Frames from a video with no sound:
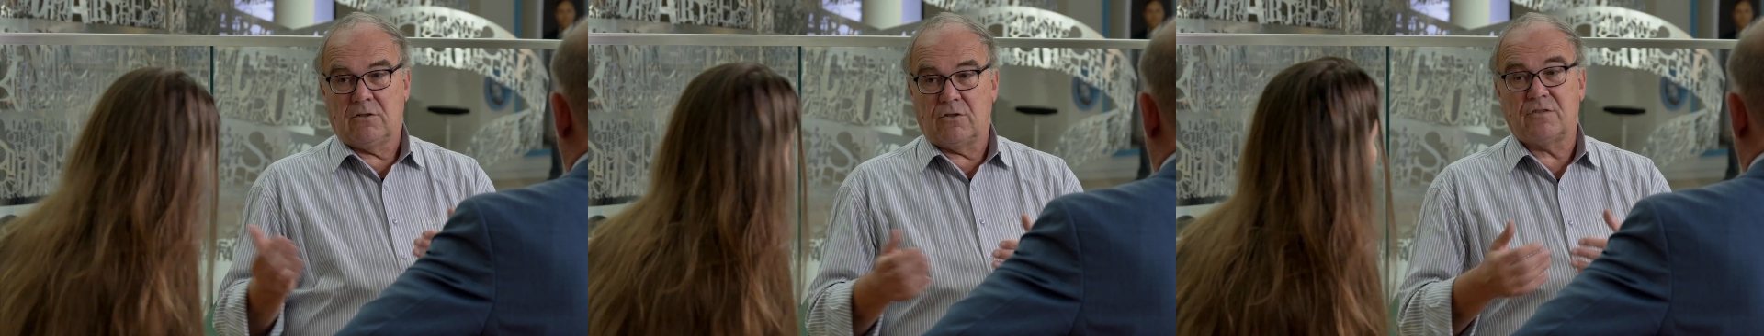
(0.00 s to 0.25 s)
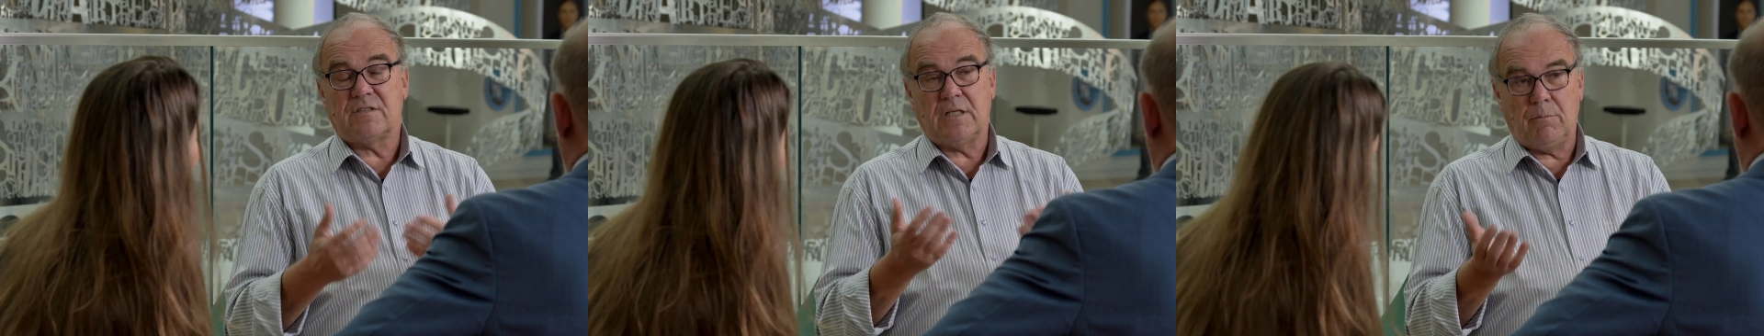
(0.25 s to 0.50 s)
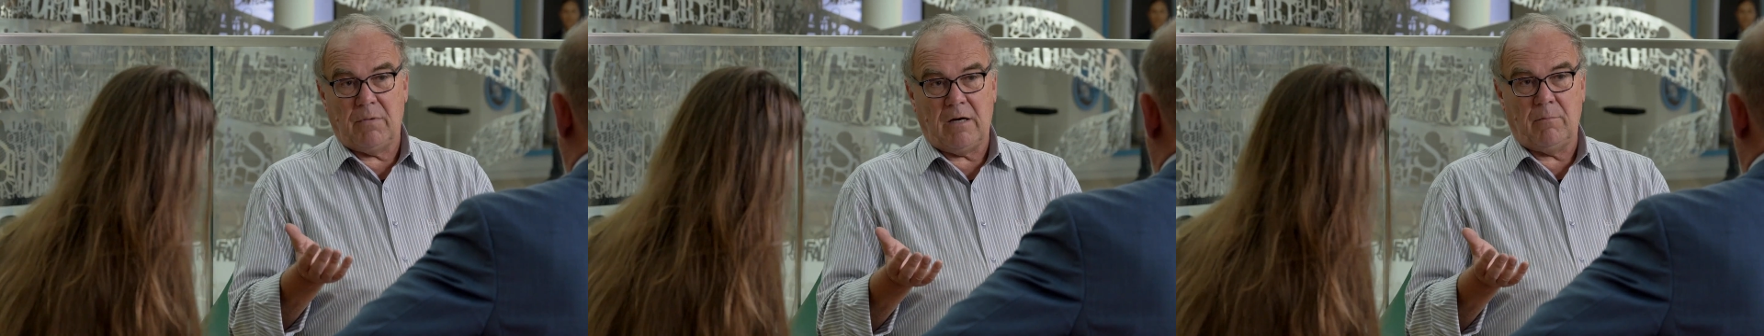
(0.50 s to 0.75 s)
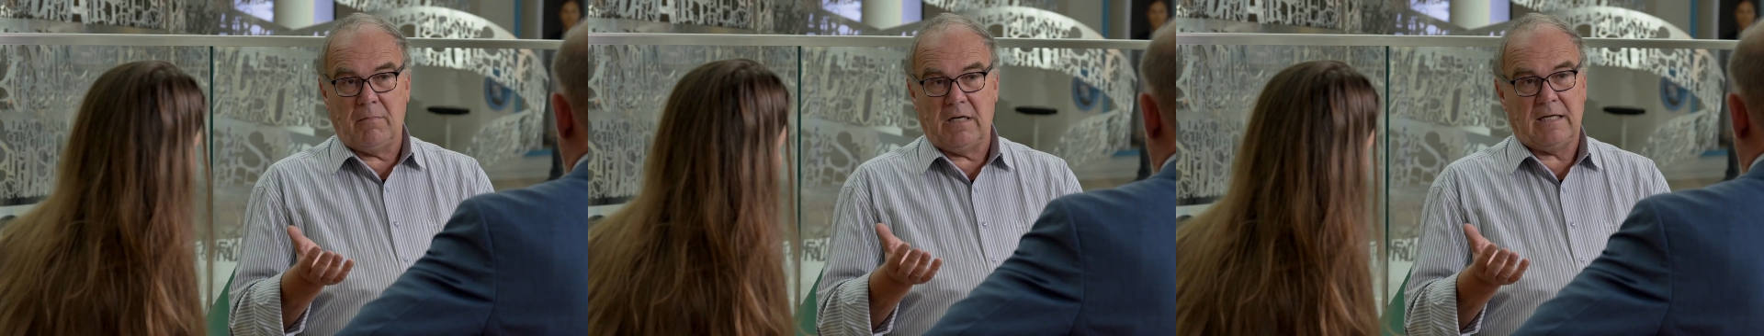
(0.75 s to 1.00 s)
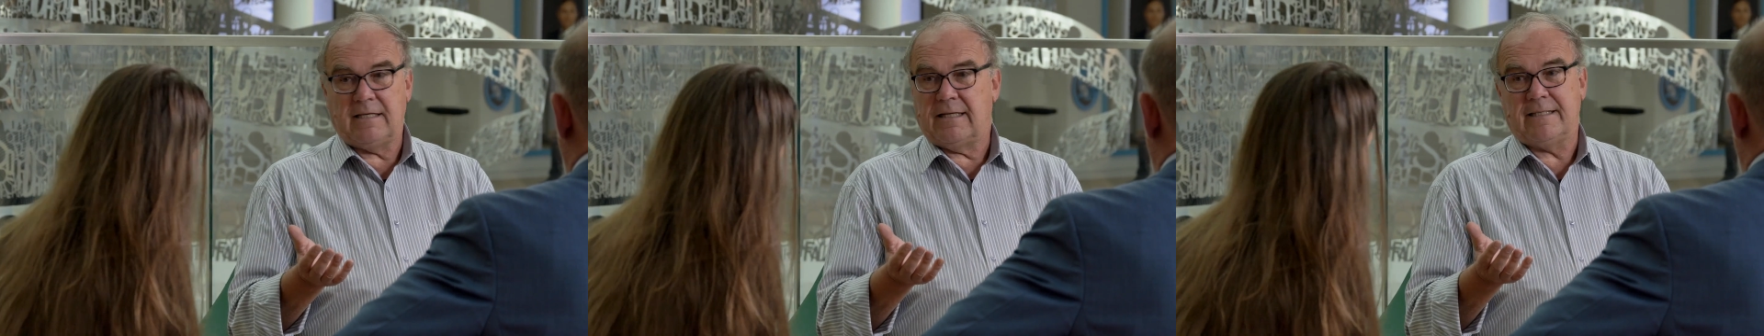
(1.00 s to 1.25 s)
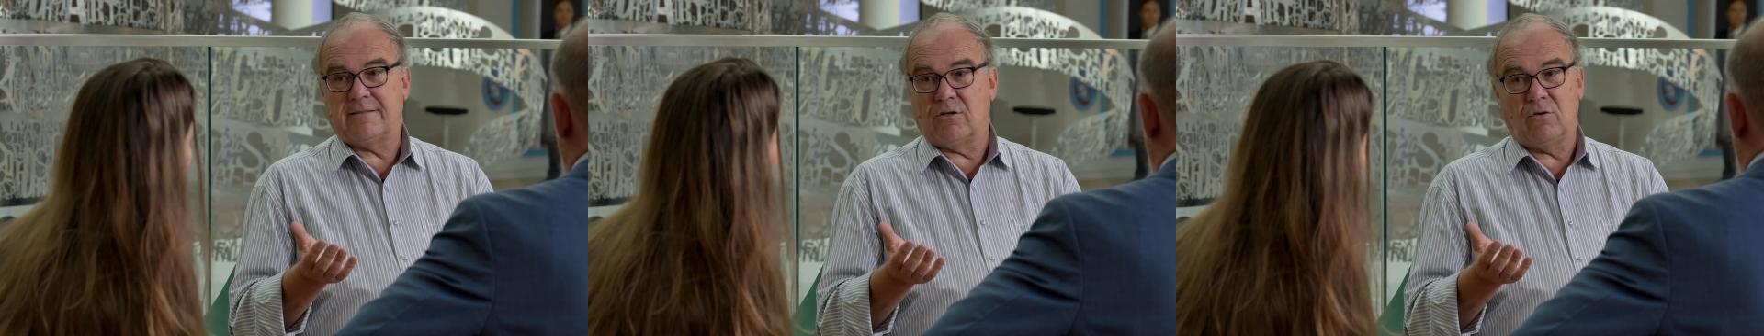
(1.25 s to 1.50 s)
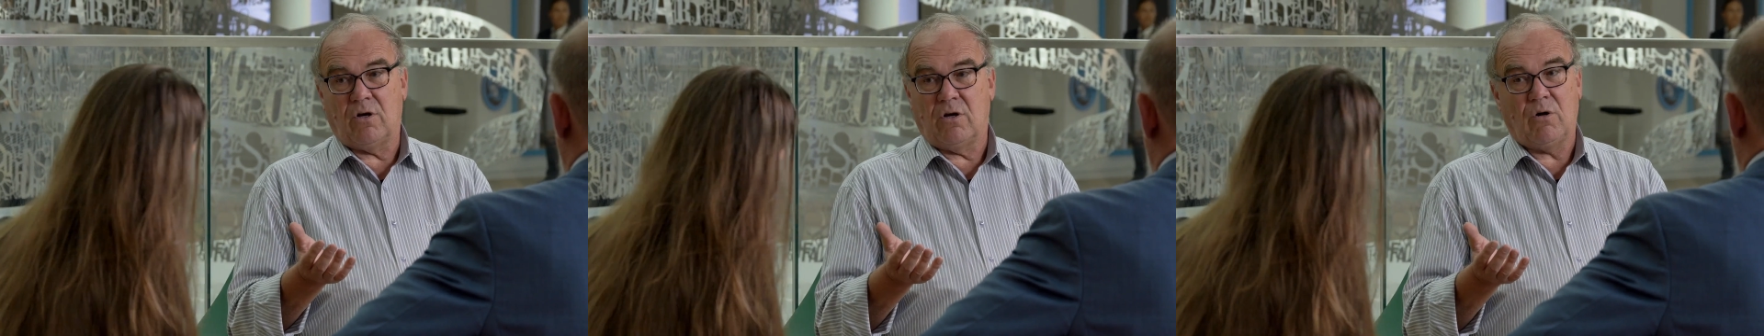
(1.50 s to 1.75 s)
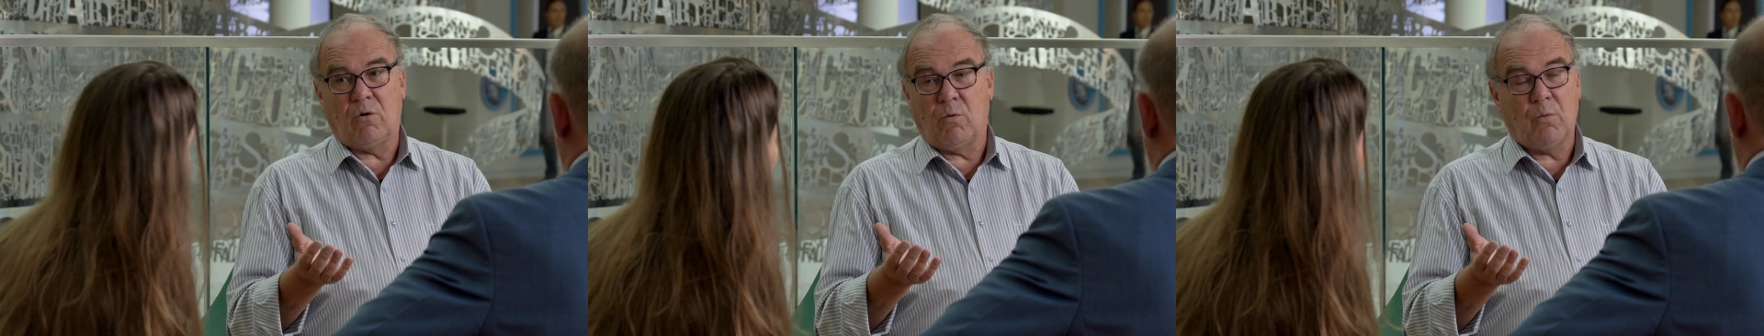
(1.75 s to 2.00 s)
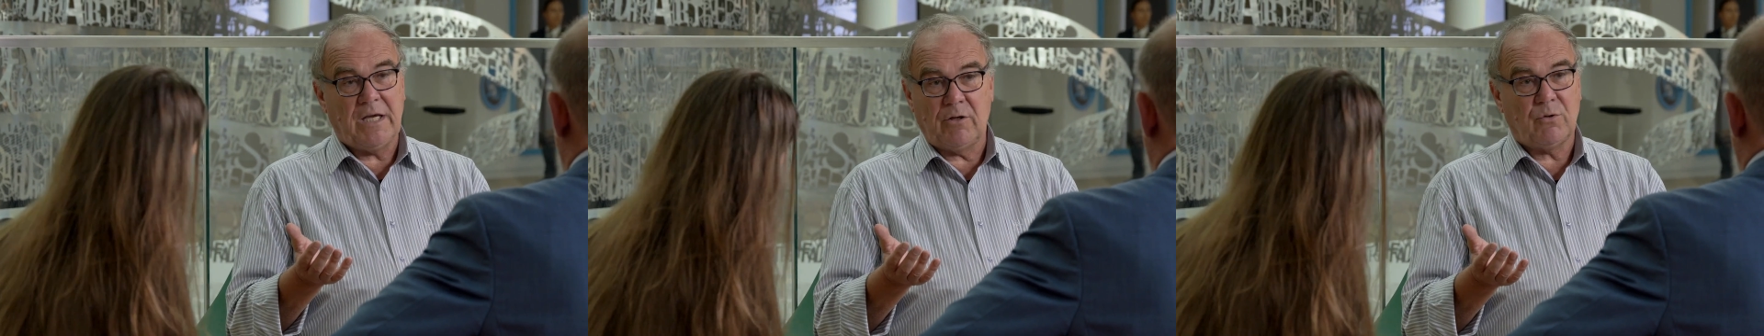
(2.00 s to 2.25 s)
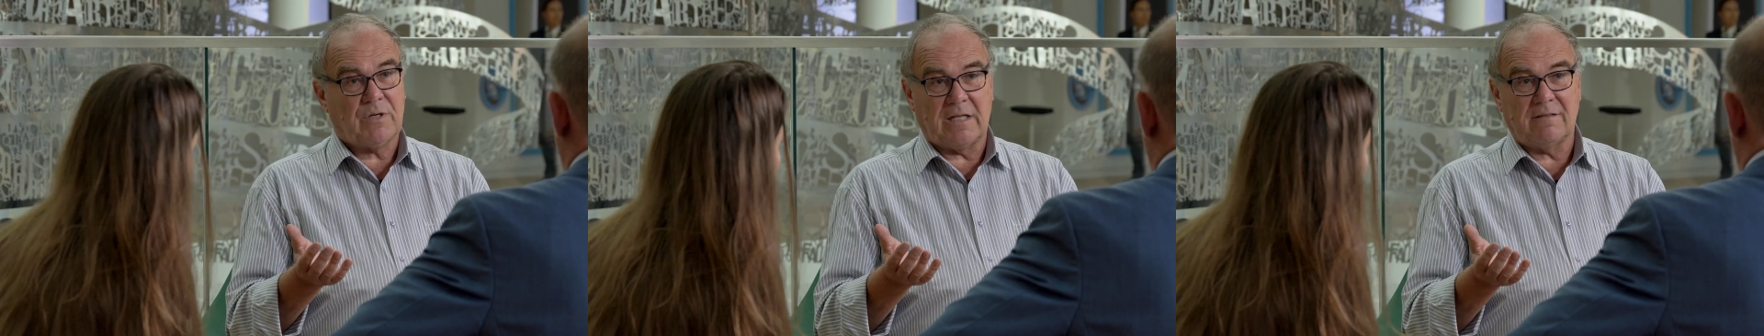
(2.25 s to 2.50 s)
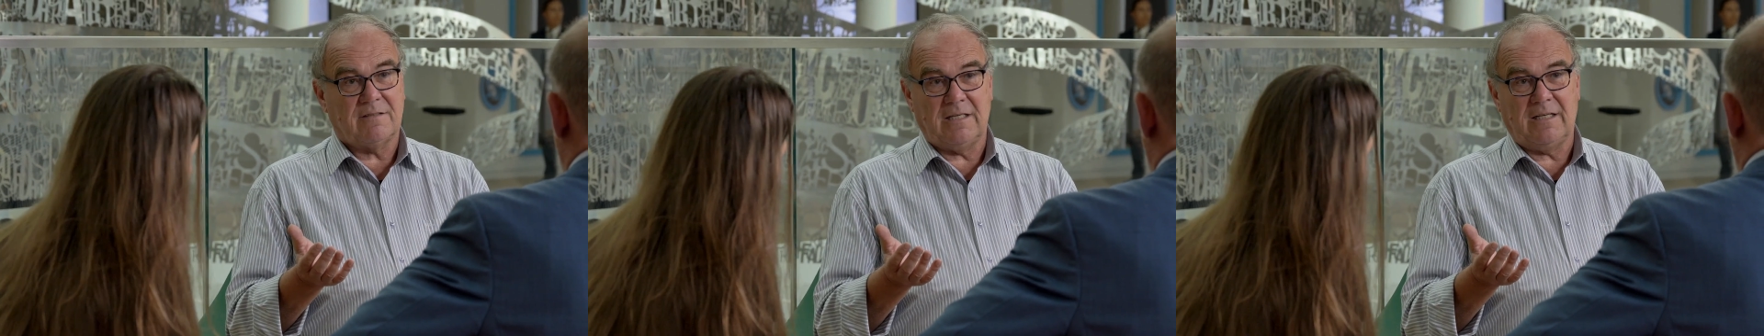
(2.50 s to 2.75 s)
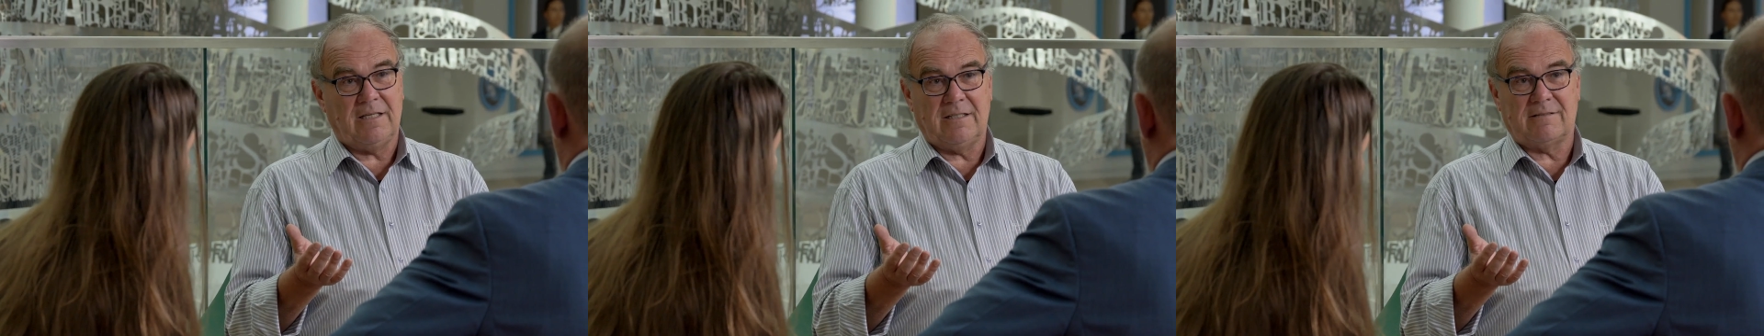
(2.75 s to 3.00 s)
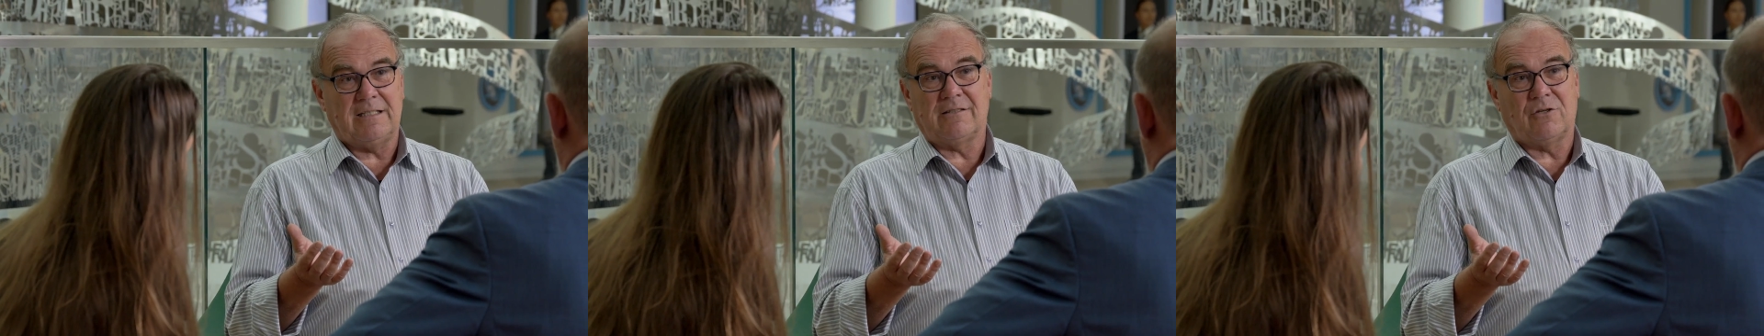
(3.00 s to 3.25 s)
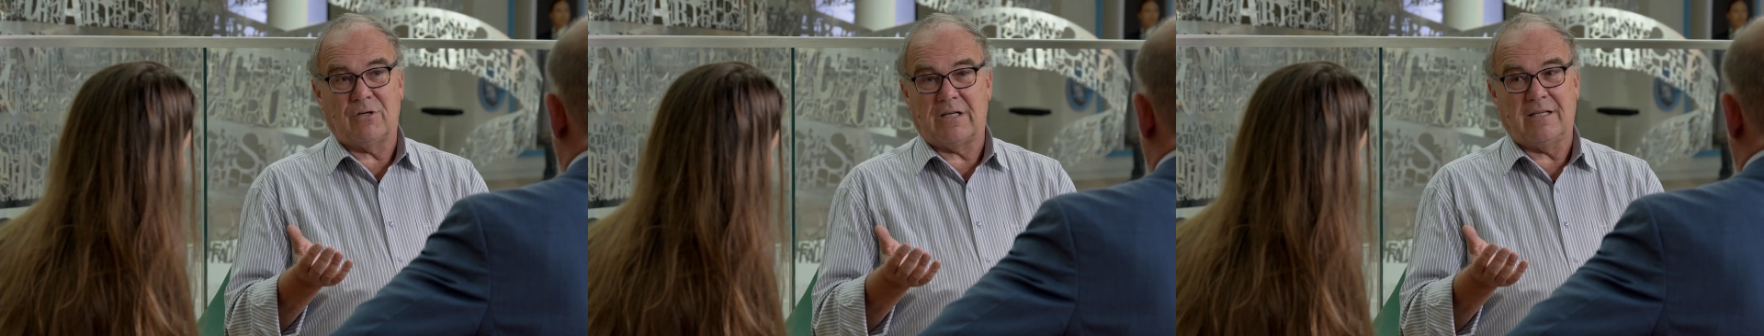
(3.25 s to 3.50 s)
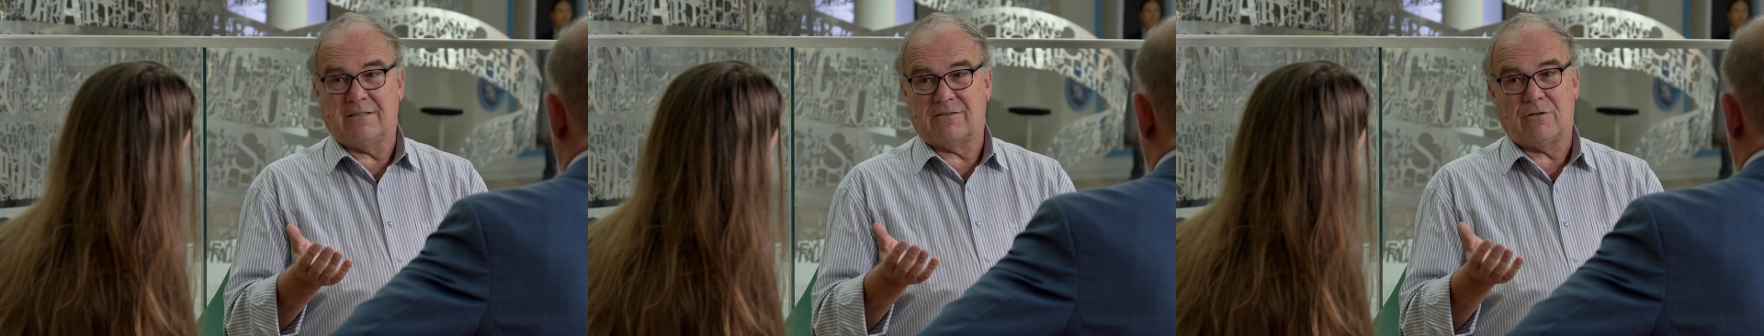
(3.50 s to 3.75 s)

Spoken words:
The CBAM is a way you can say is indirectly